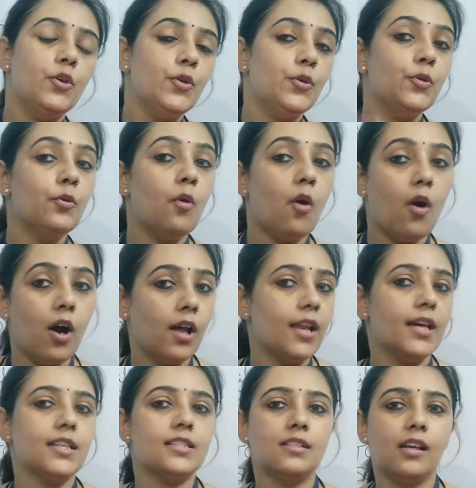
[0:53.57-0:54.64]
You all
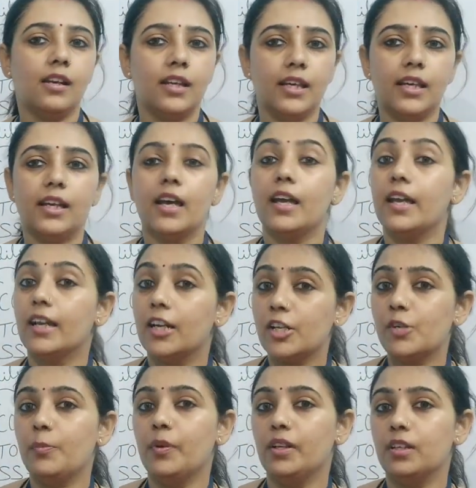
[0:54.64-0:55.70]
are studying in an
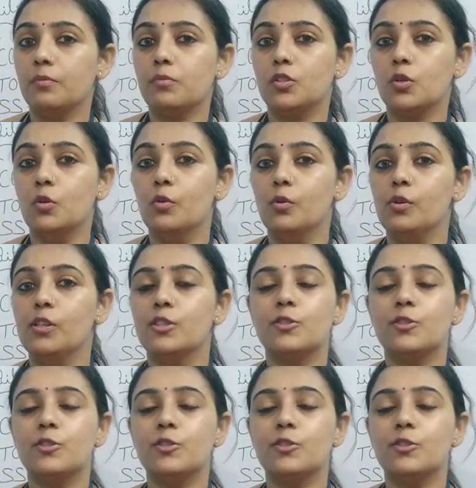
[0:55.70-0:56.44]
English medium school.